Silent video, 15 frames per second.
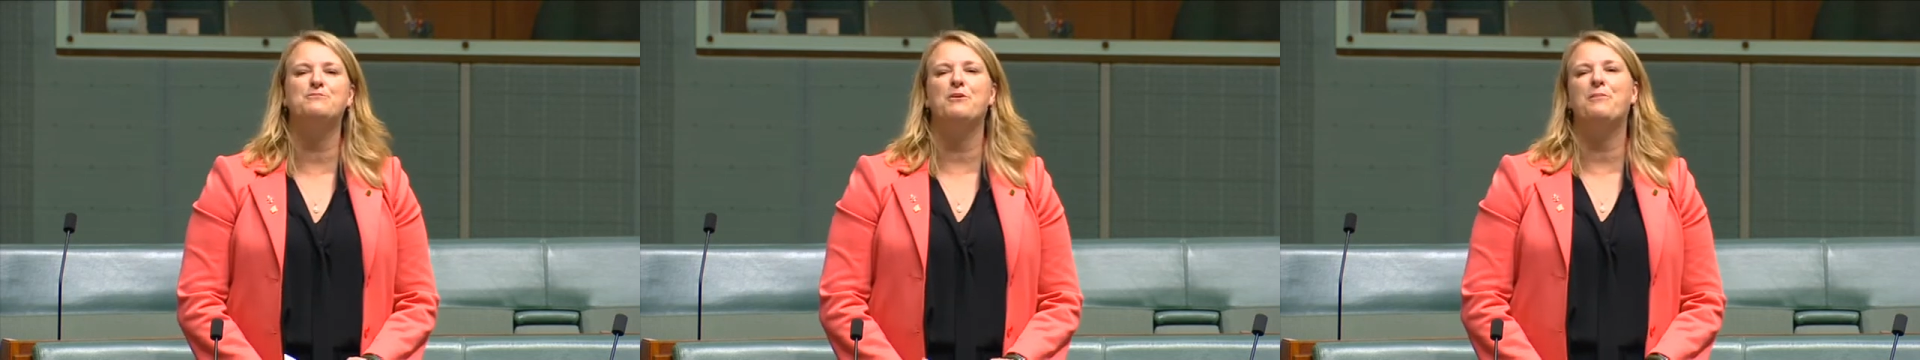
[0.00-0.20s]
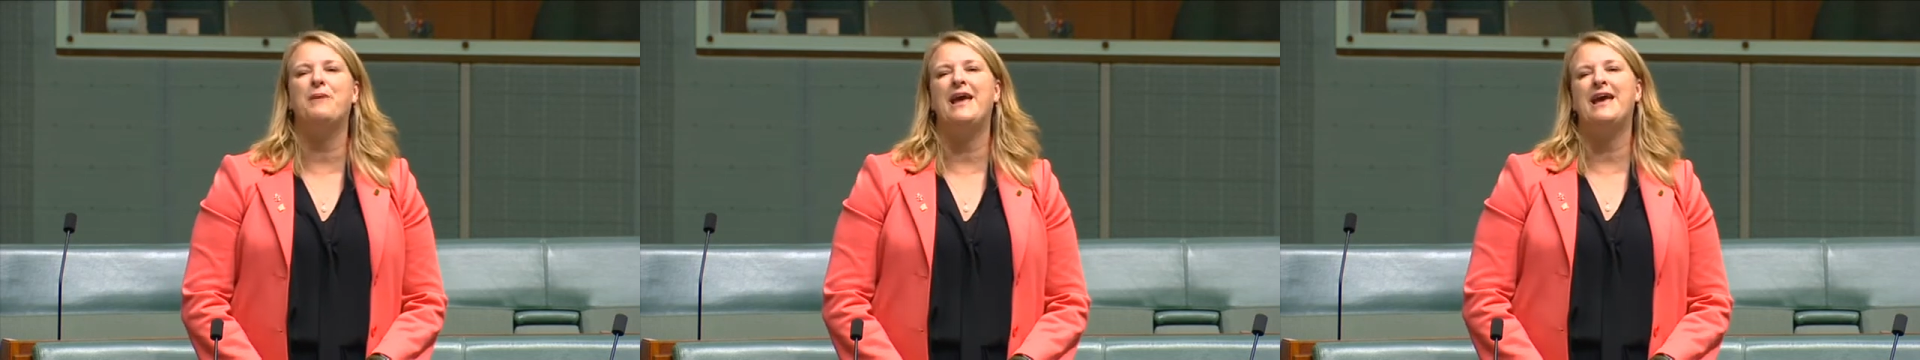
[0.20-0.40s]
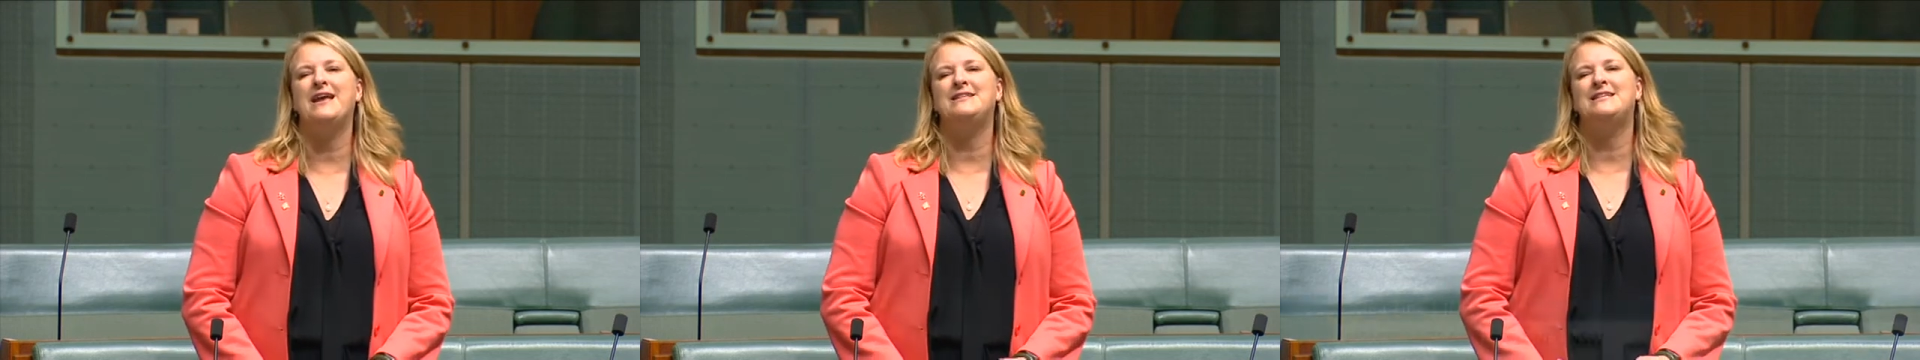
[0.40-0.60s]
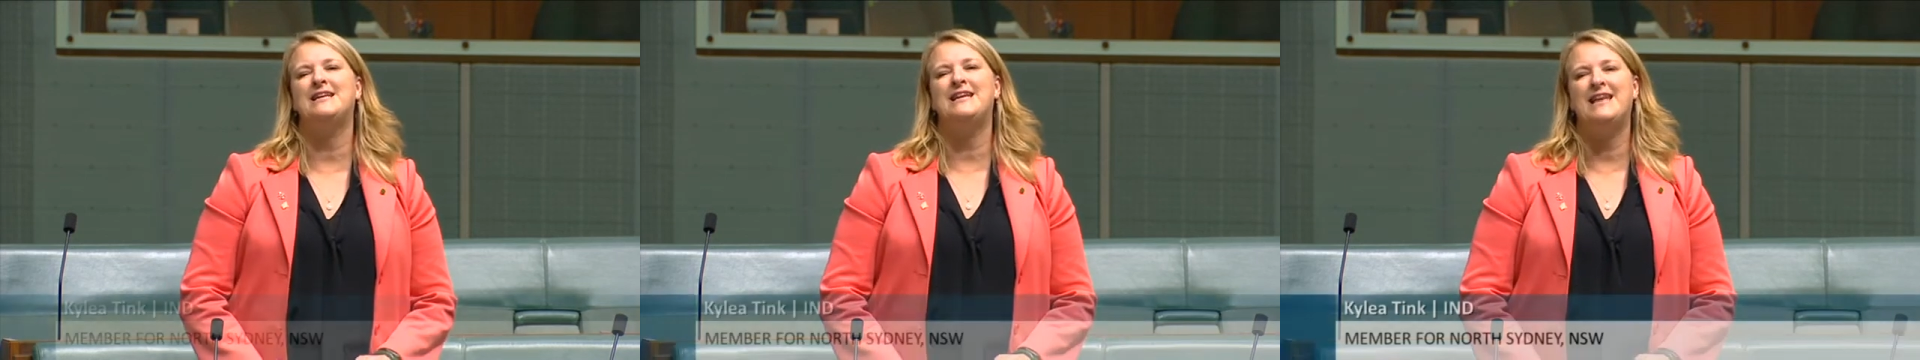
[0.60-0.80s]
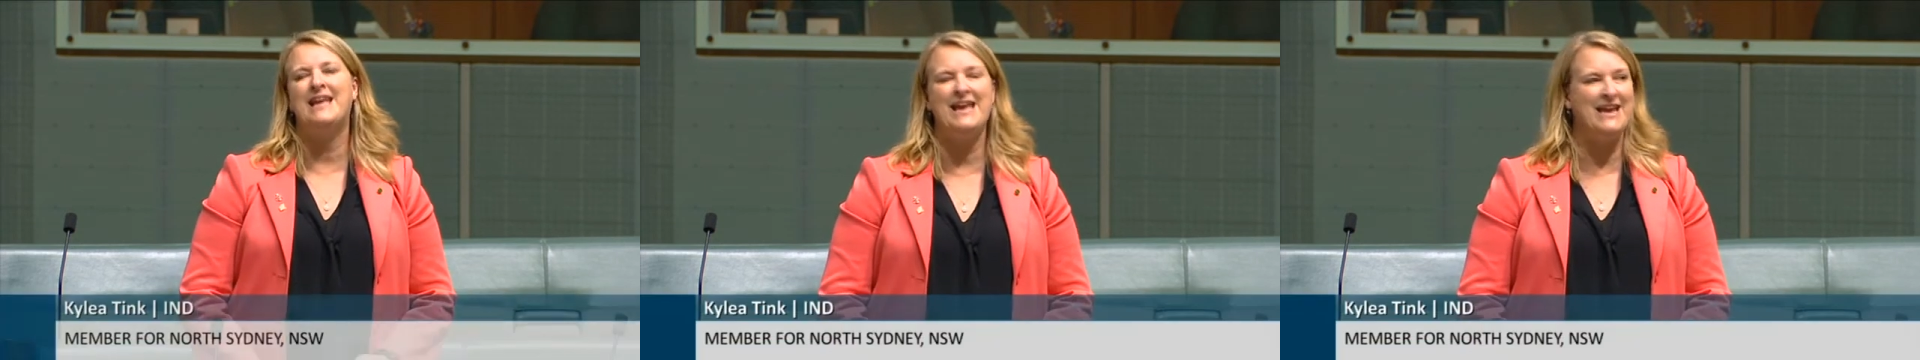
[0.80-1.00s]
prepared to
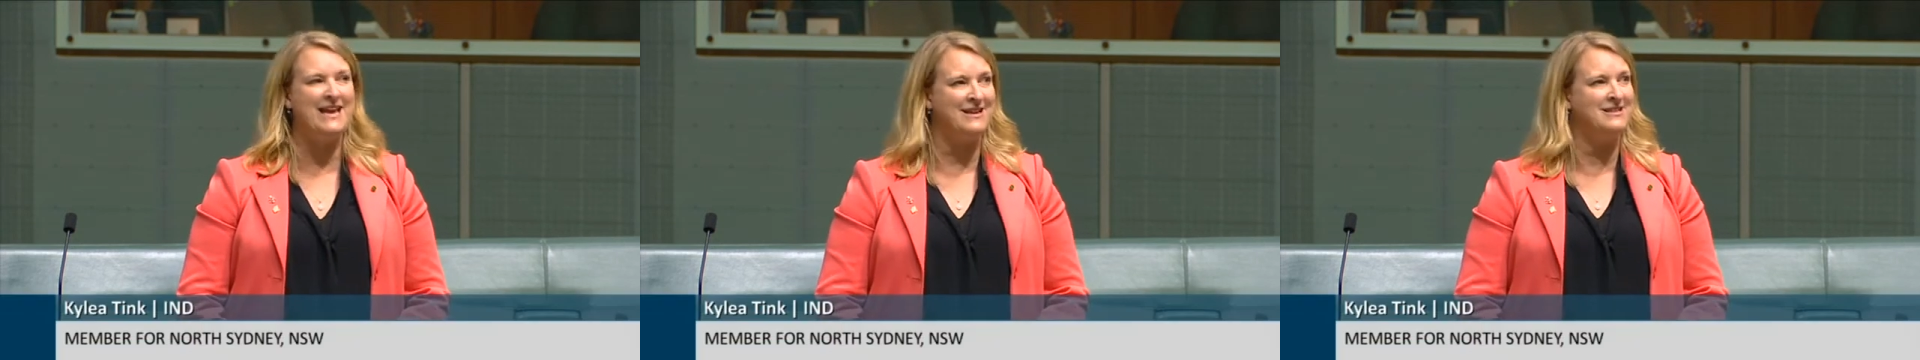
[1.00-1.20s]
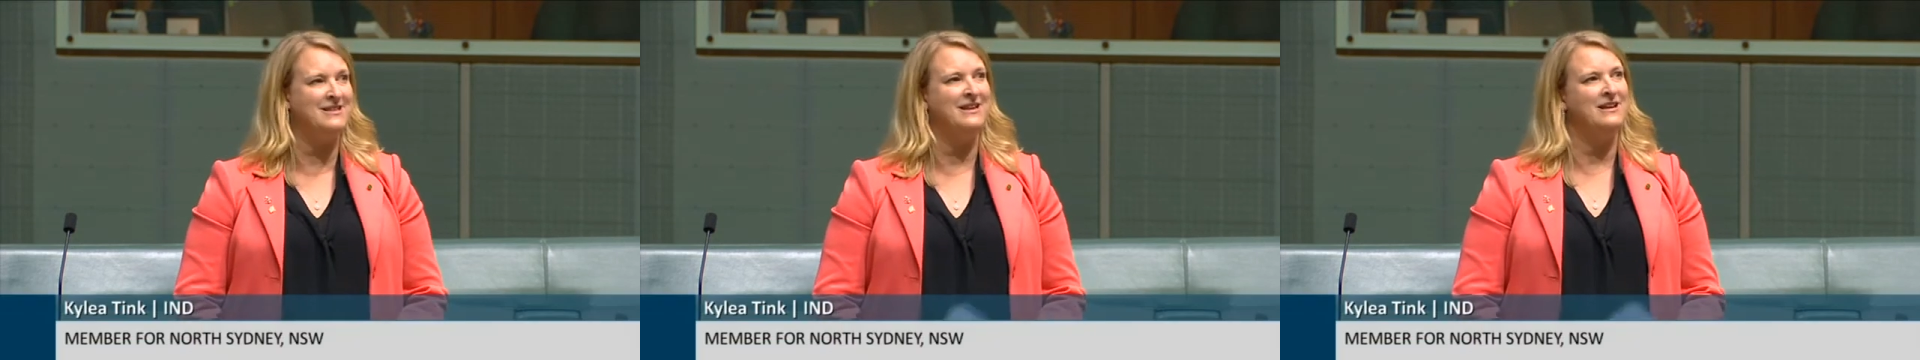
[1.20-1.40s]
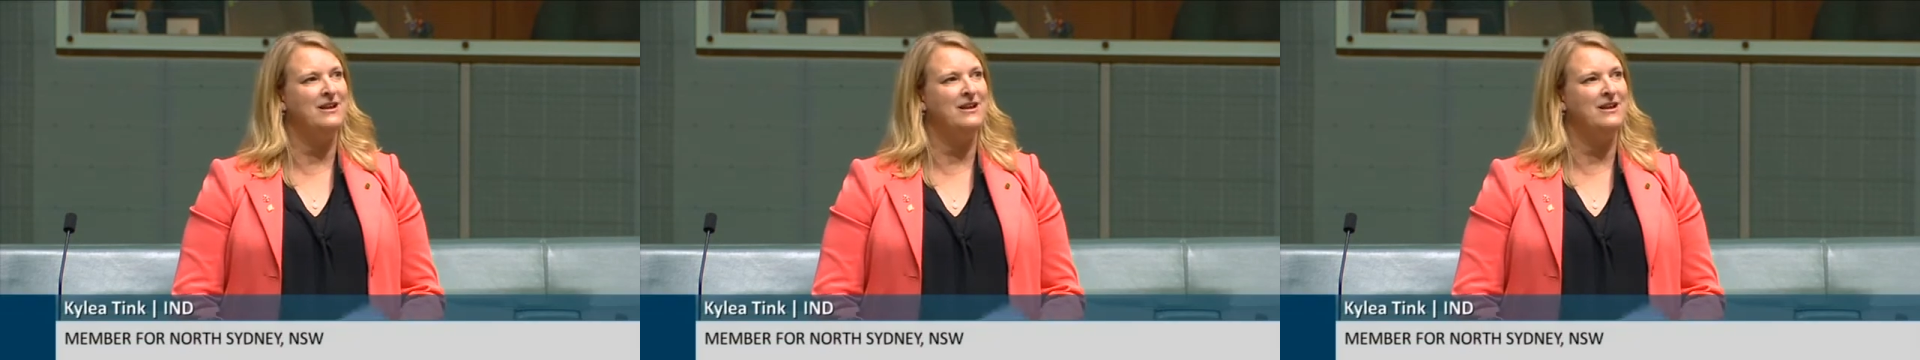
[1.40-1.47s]
lead